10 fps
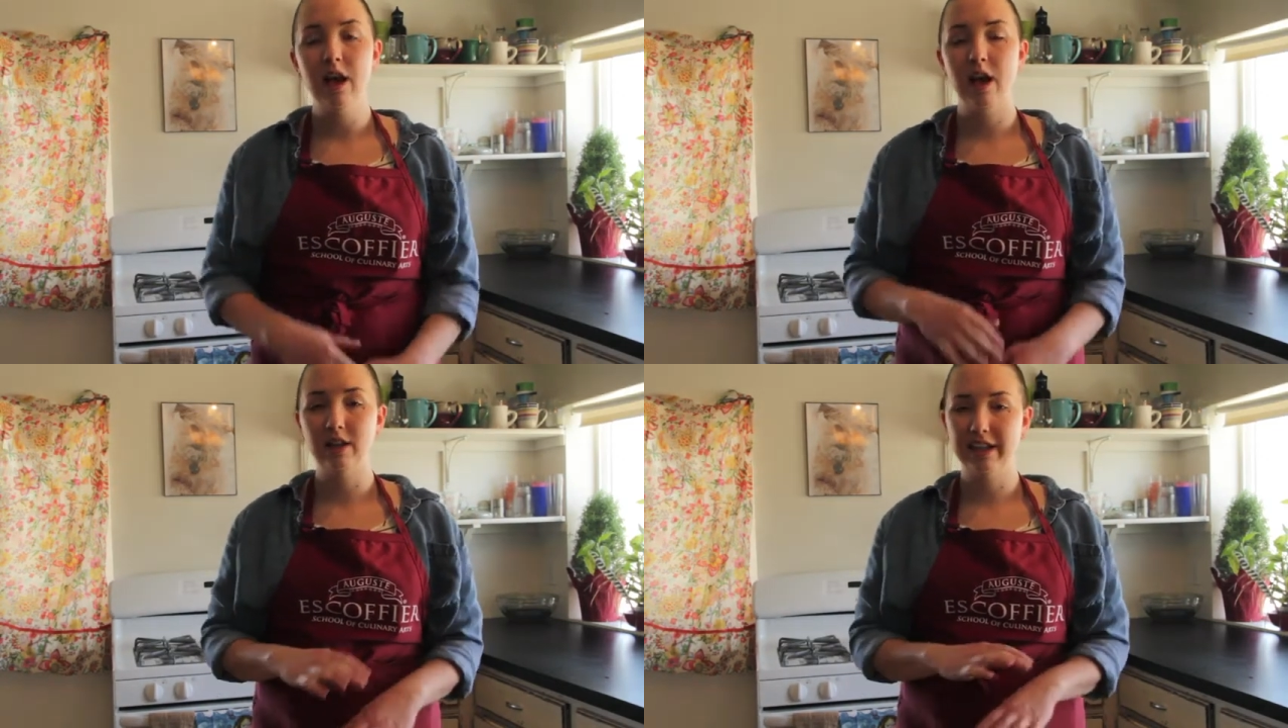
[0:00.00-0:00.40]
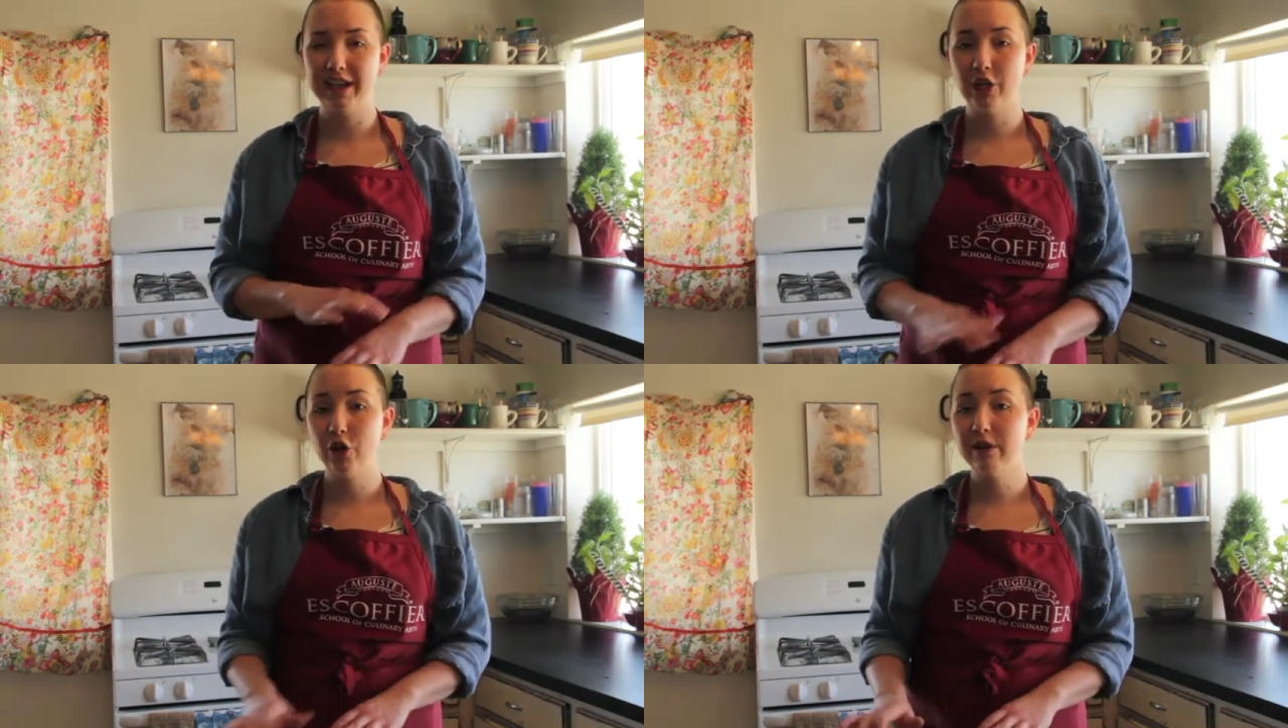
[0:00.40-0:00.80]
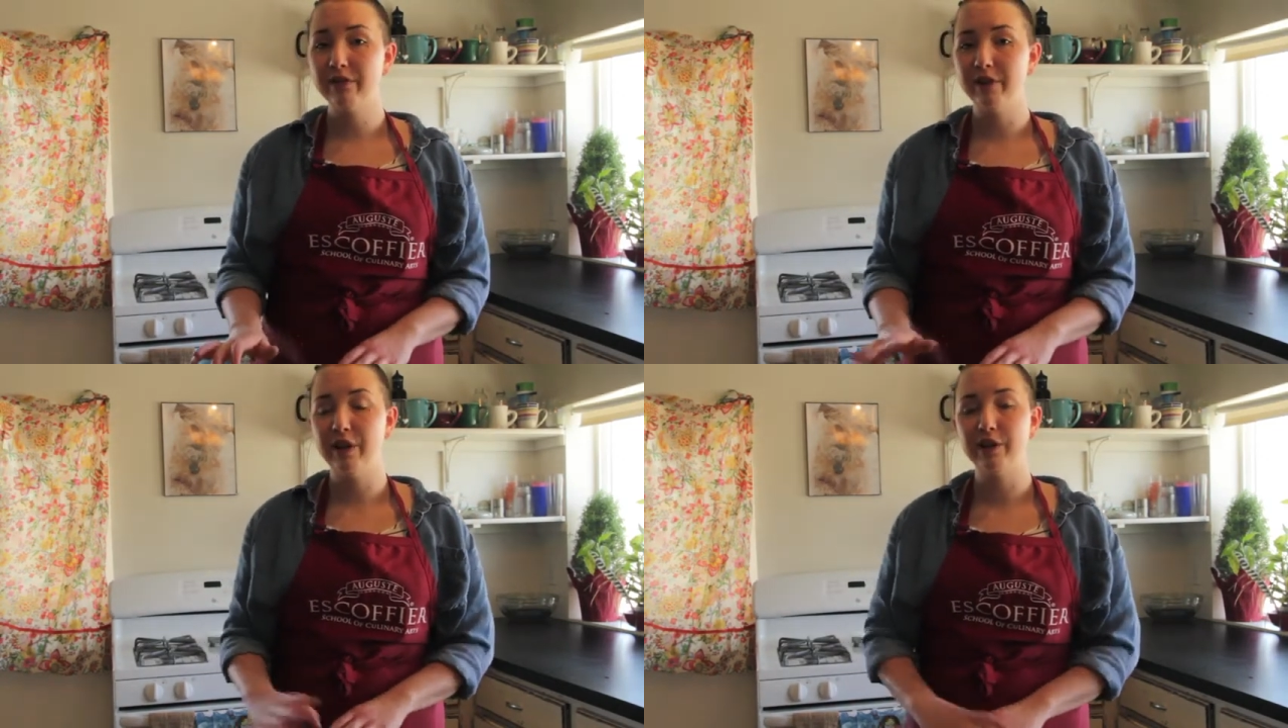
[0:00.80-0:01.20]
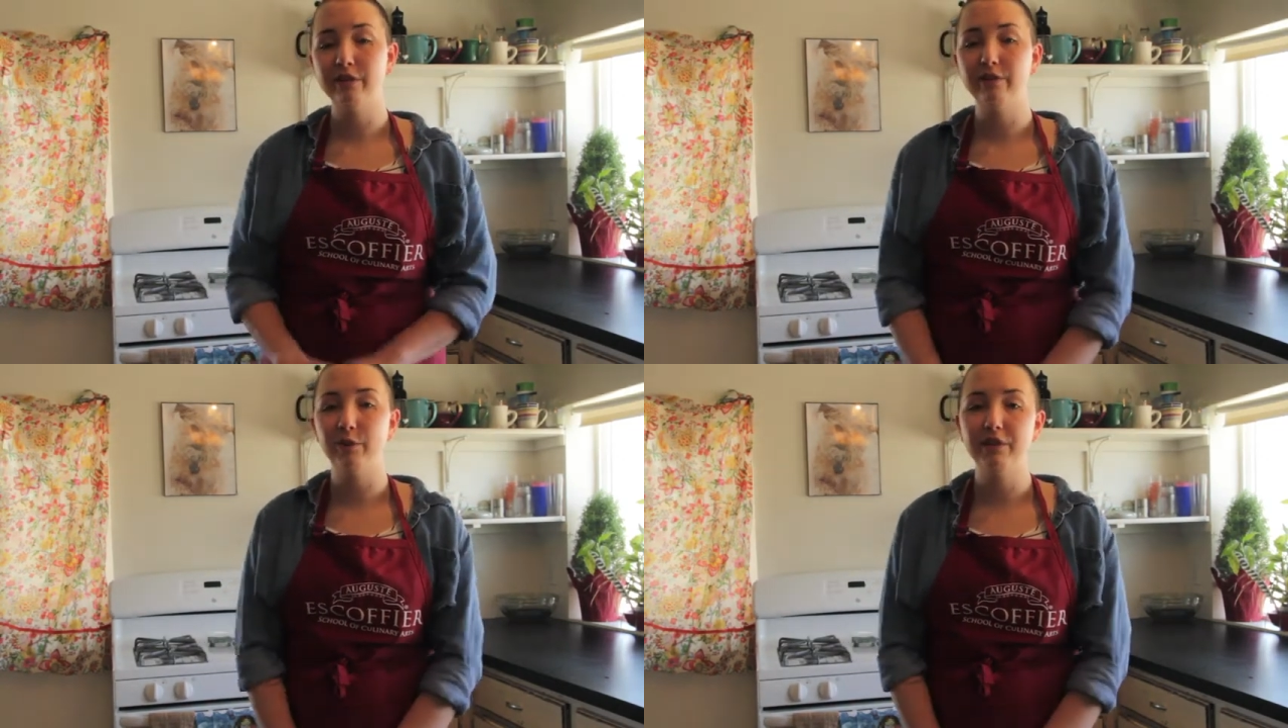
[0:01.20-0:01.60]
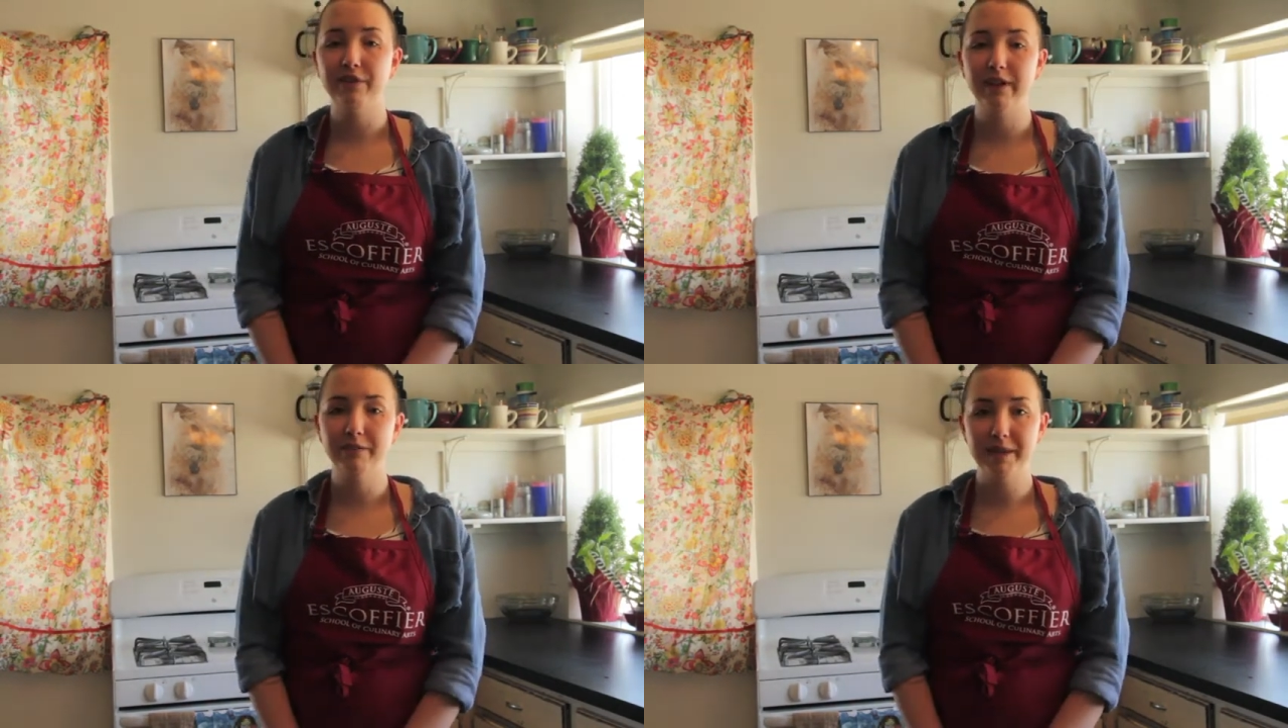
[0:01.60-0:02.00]
I'll let it cook for another
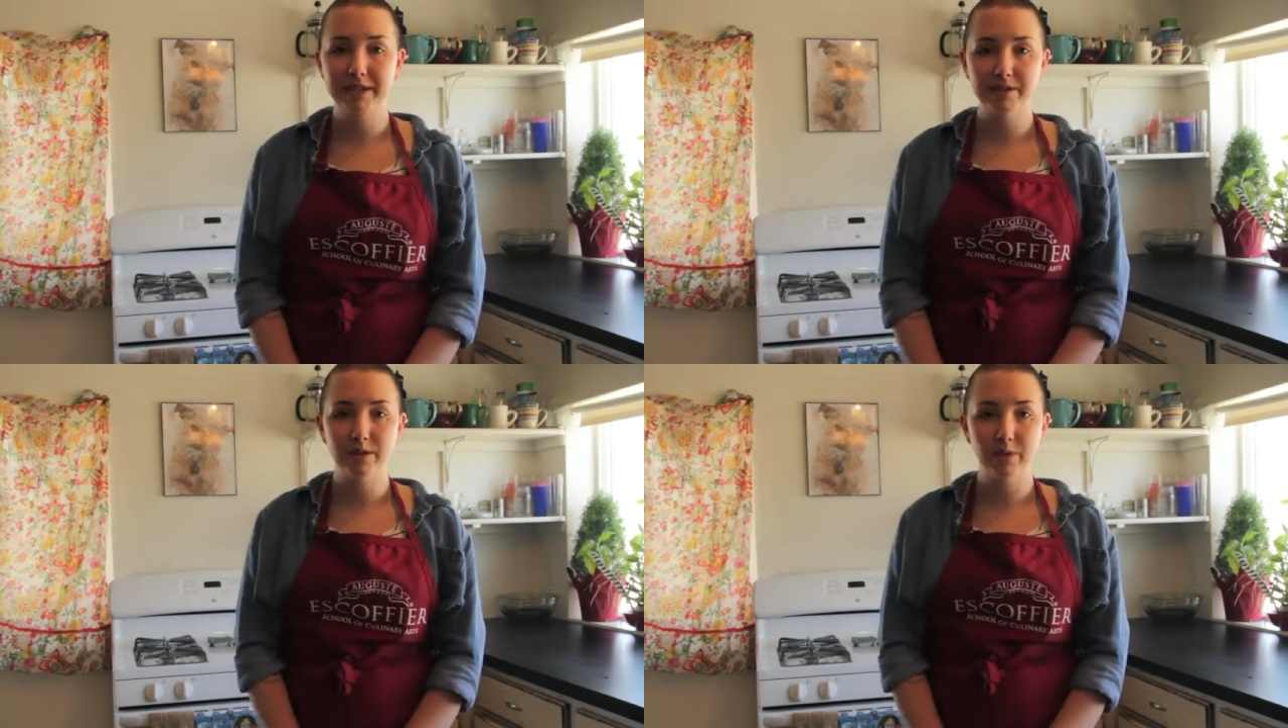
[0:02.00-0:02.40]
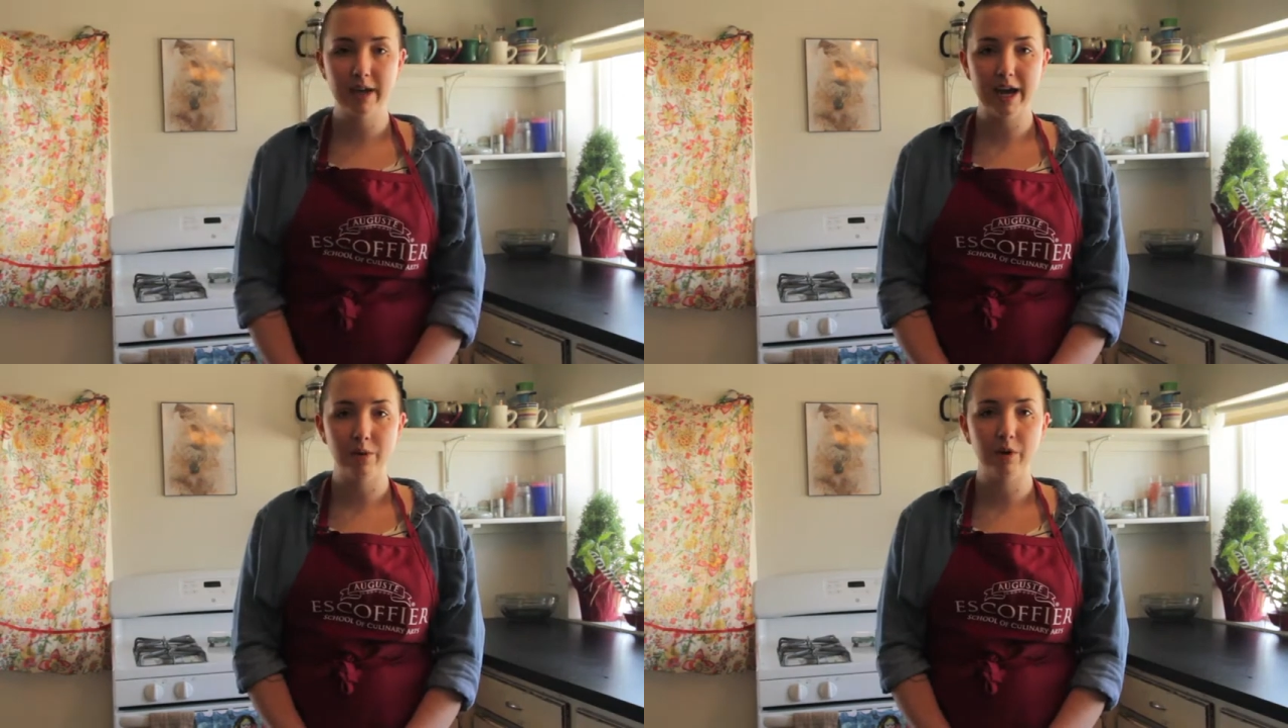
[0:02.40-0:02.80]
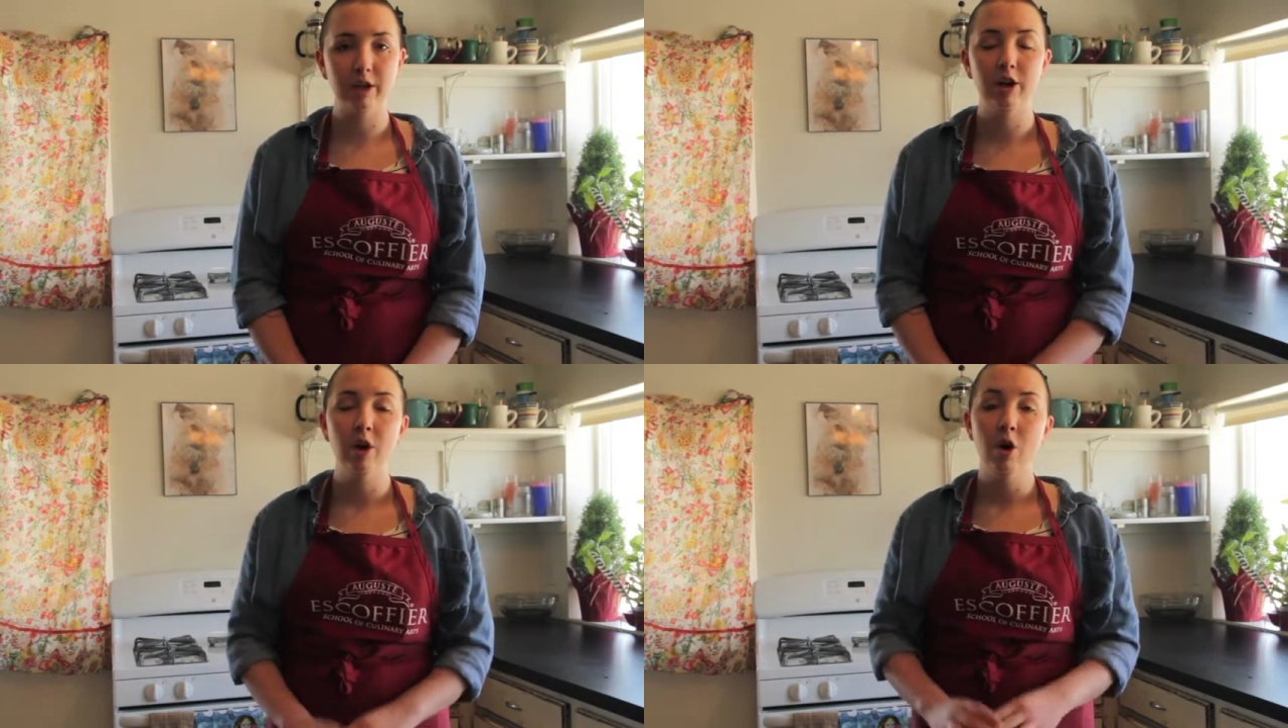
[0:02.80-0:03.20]
45 minutes to an hour,